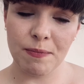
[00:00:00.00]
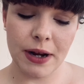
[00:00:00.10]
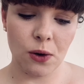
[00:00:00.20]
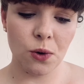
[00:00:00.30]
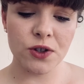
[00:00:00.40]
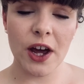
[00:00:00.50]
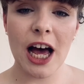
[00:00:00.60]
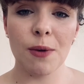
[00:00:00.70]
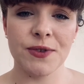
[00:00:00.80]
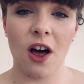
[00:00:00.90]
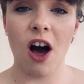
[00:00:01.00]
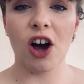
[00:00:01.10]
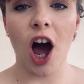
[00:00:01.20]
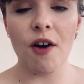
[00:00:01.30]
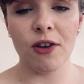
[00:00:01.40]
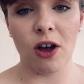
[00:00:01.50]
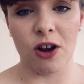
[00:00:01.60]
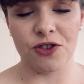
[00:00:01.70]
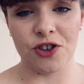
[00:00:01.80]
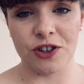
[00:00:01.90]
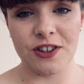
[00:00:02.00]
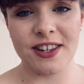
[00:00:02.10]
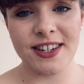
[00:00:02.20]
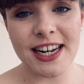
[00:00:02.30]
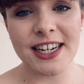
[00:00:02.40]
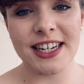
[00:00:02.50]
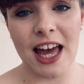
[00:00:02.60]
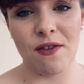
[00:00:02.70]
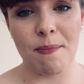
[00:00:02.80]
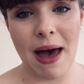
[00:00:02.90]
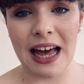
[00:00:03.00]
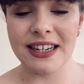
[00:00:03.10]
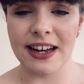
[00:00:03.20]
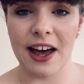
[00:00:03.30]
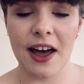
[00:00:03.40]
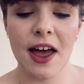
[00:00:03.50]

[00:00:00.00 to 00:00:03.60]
but it also helps our current collagen to stick together better.